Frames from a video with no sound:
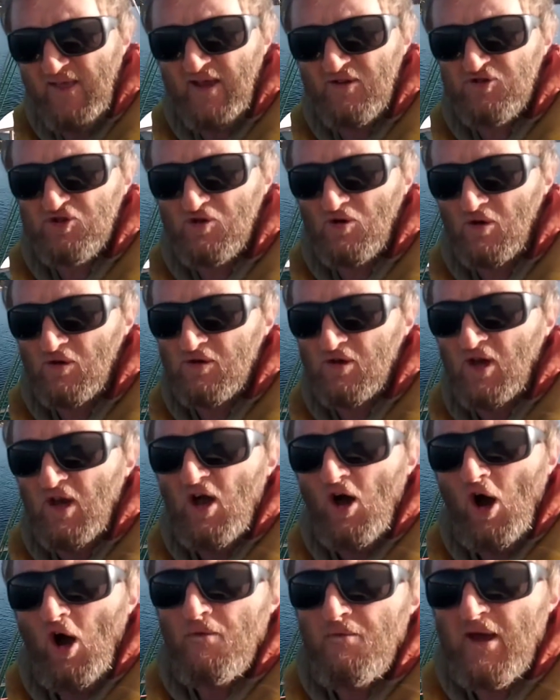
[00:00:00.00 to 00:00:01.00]
that's good.
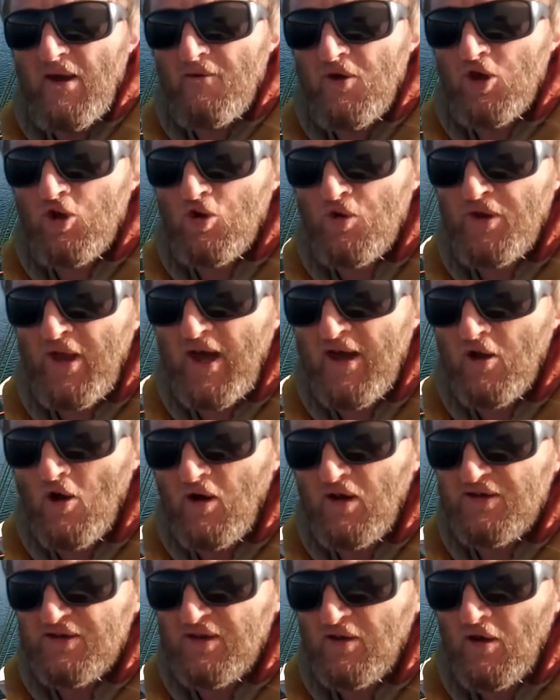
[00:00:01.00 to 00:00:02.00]
Hope you're having a good day,
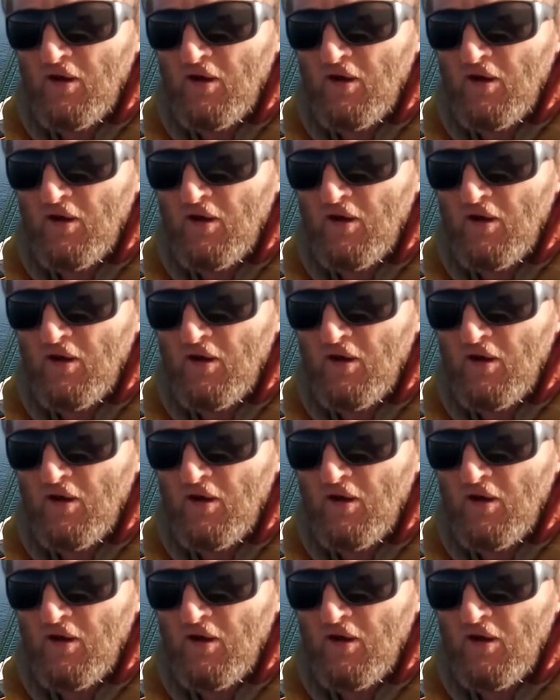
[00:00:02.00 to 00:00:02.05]
guys.